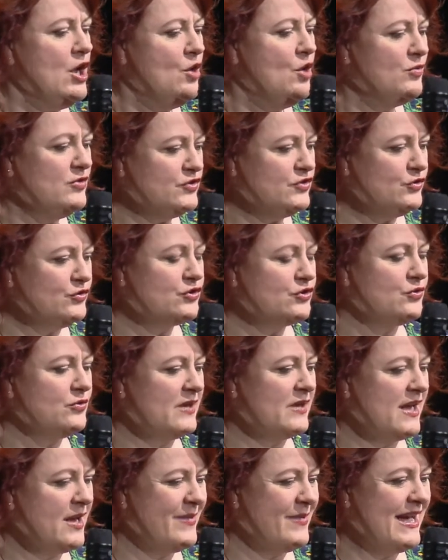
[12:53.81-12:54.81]
Whereas you're
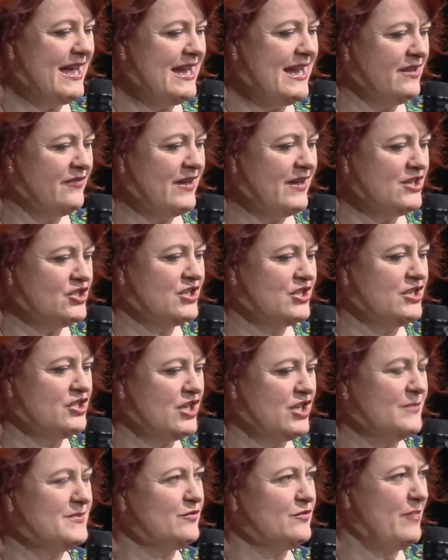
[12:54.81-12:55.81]
talking about innovation in
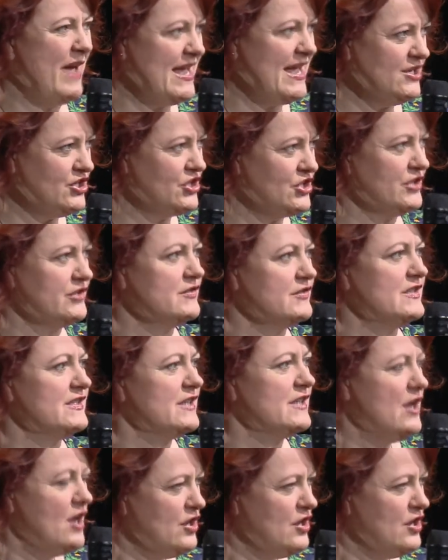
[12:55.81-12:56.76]
terms of patience,